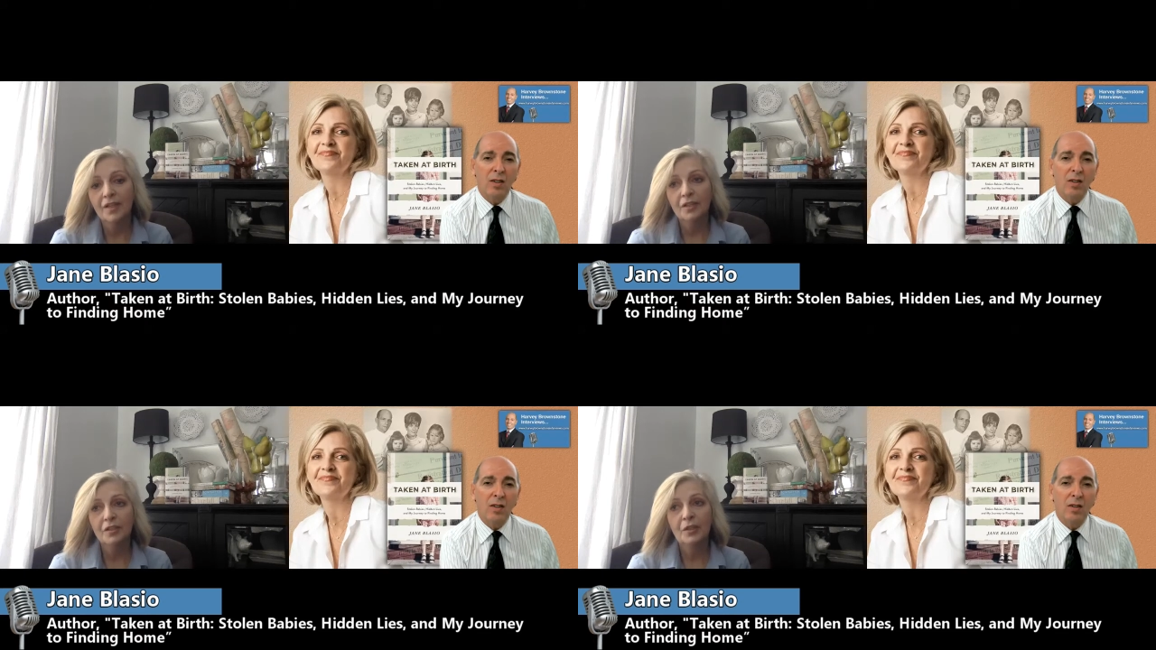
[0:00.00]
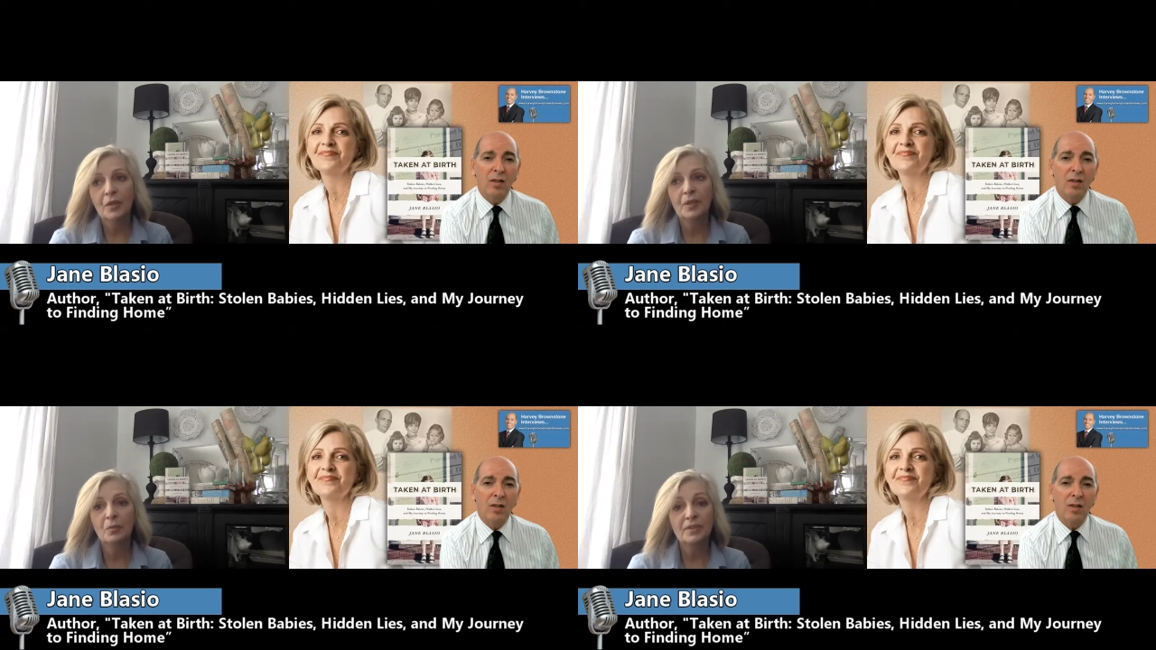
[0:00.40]
Speaker 1: You
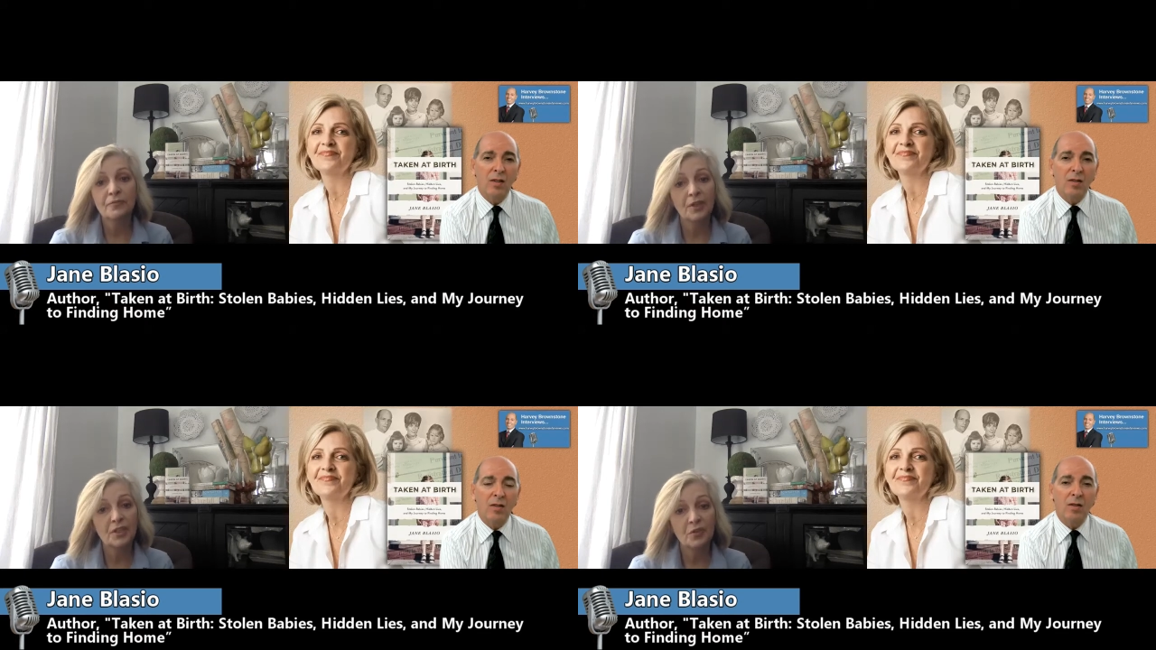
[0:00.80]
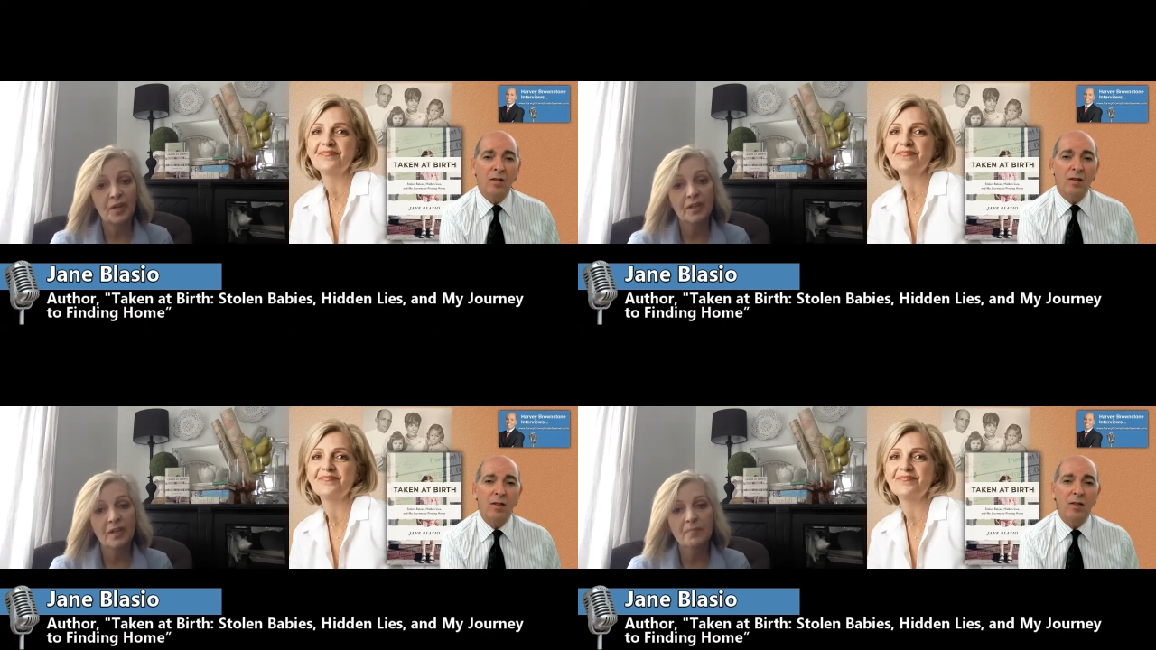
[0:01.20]
know, it was
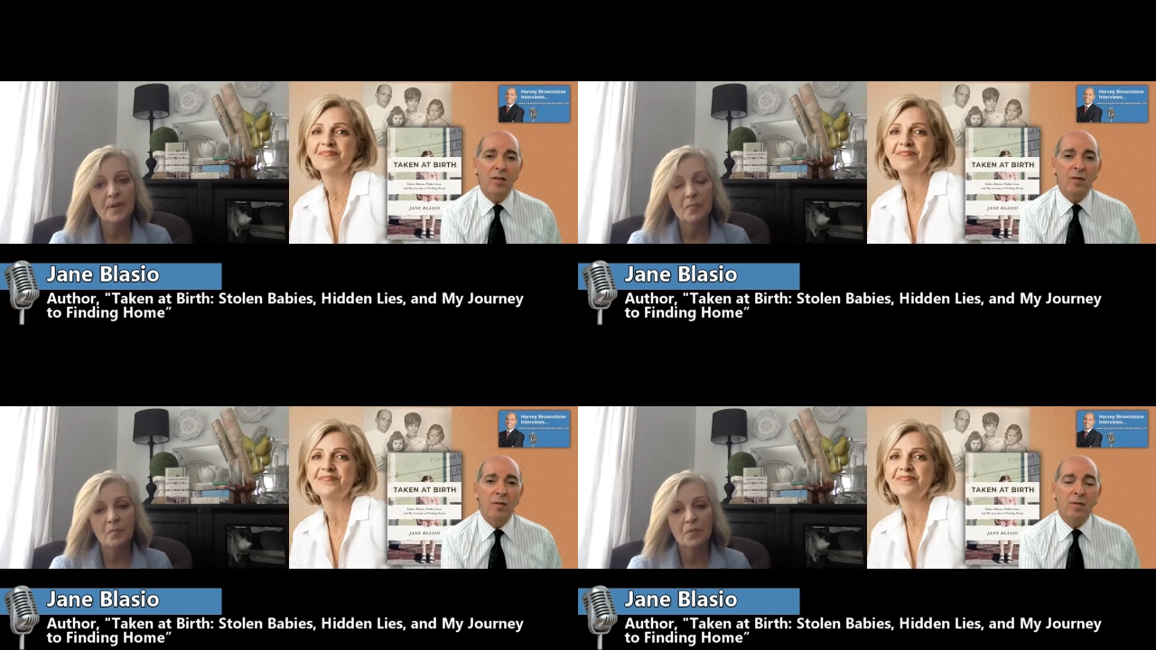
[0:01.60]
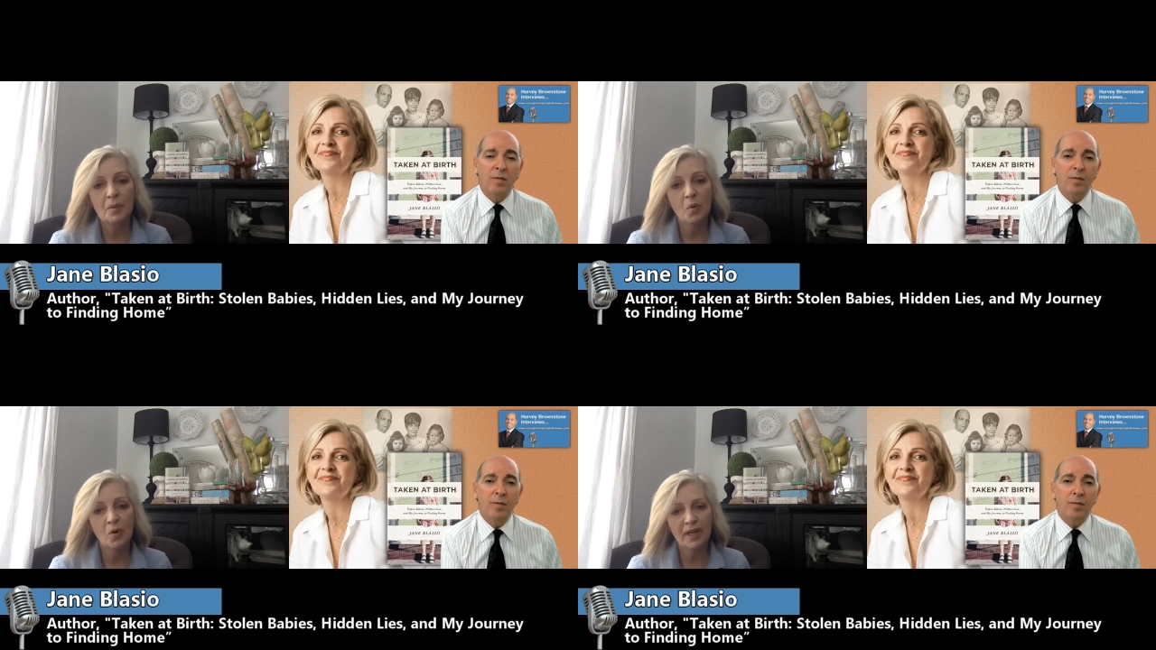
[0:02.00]
frustrating, but the
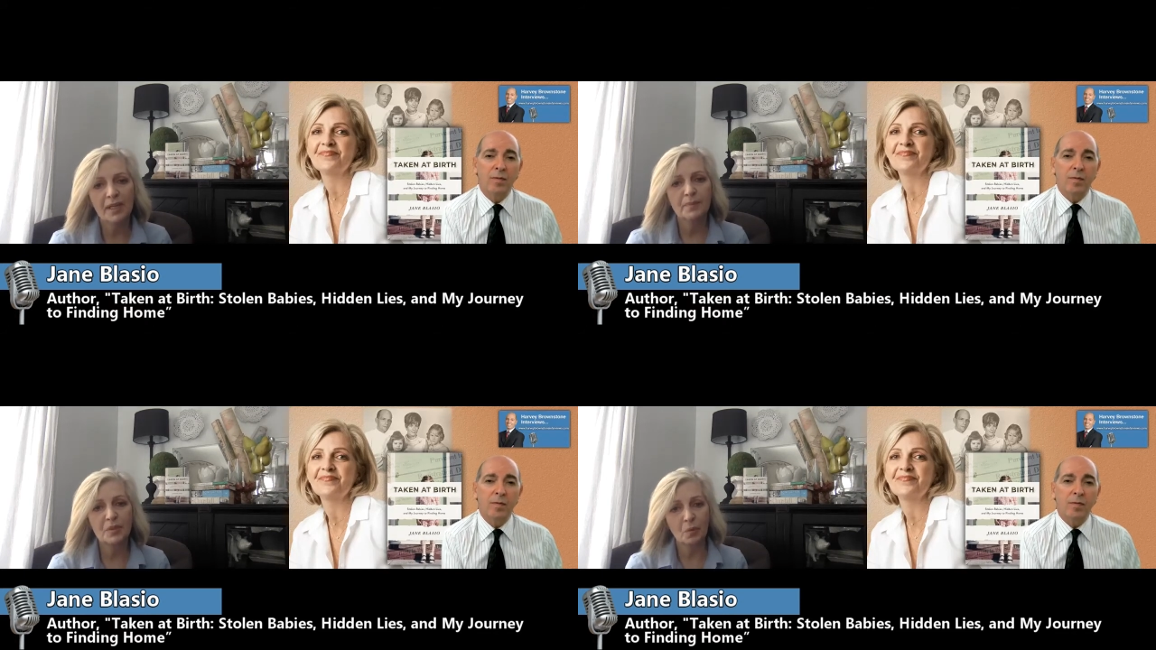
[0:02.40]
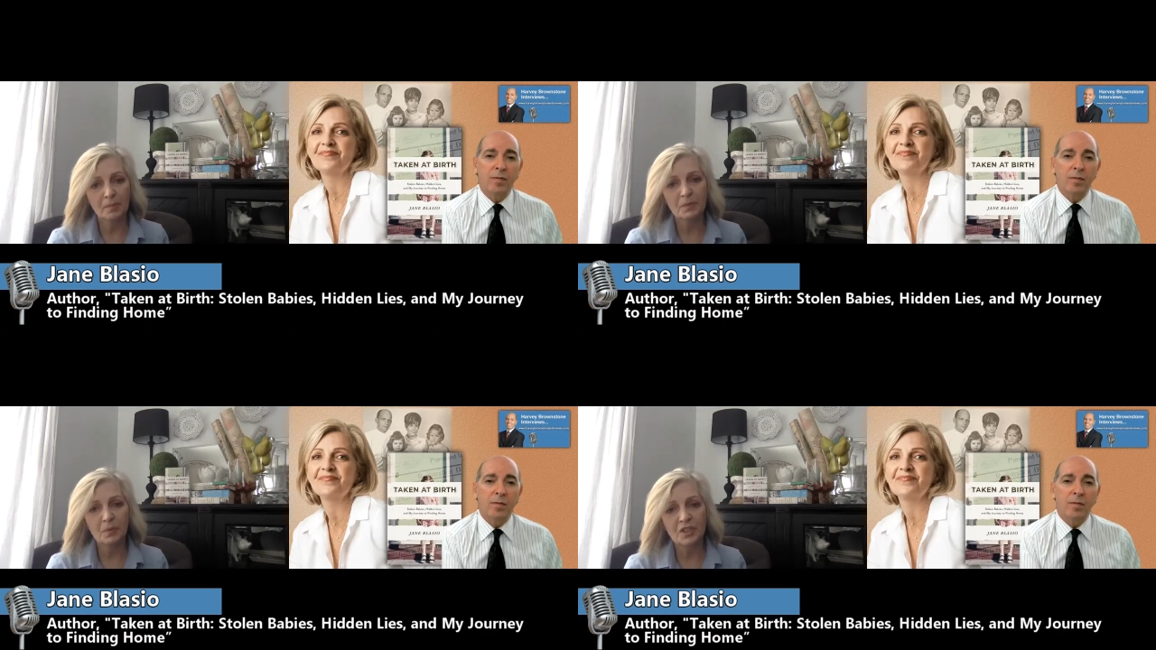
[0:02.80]
more I
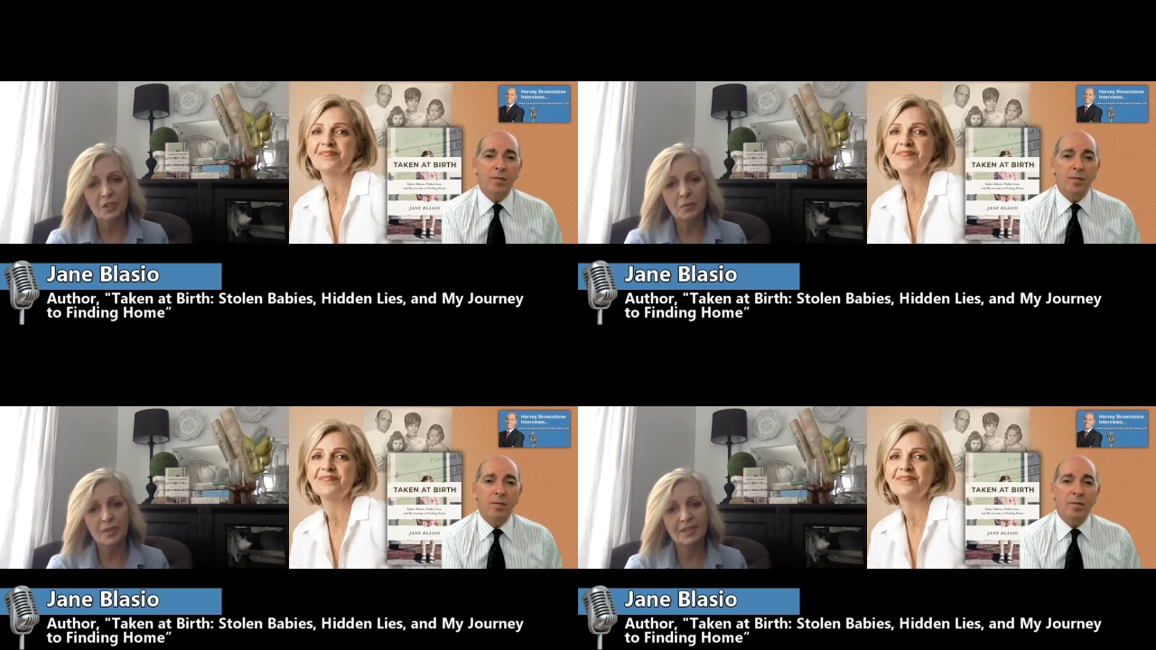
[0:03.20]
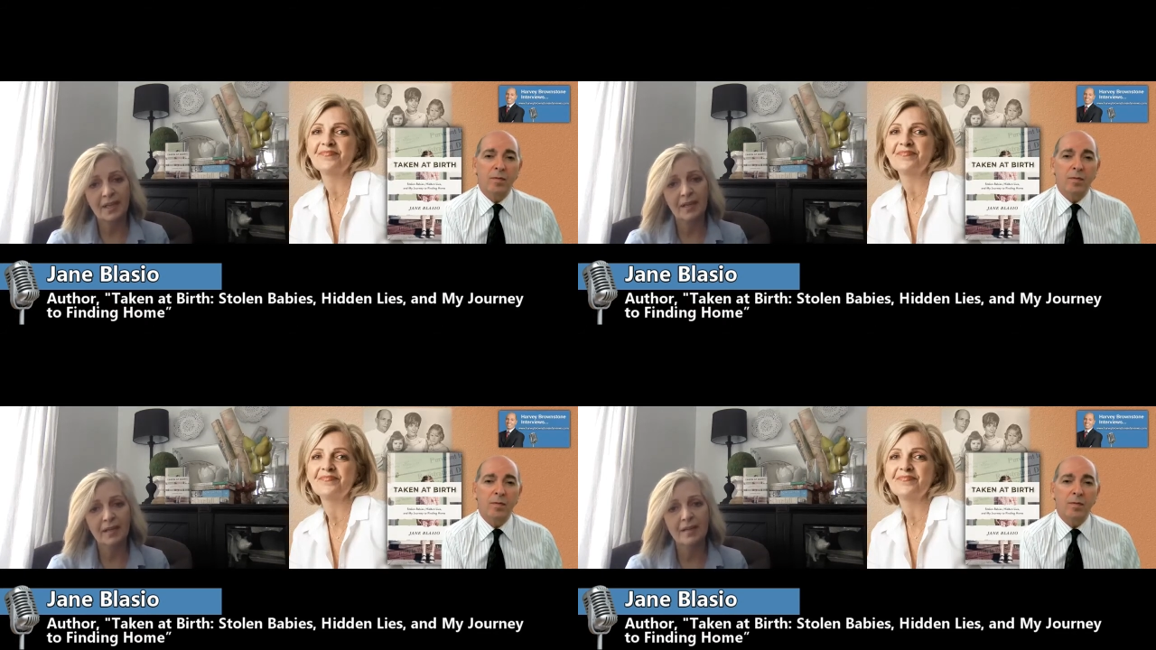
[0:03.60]
absorbed what she was
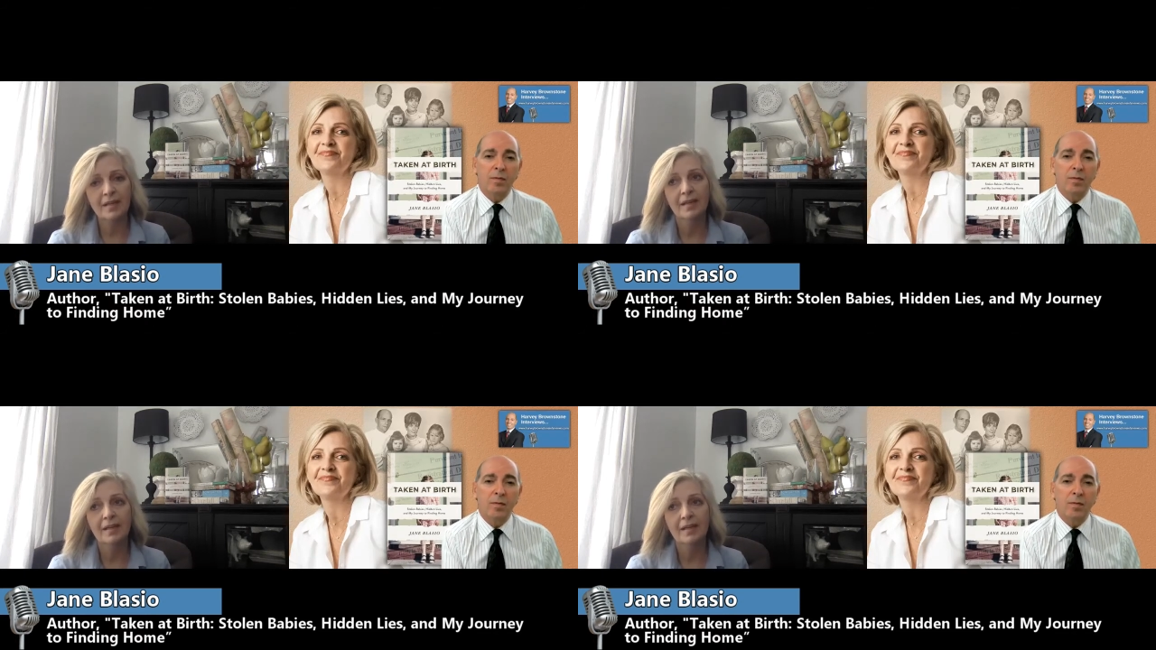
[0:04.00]
saying,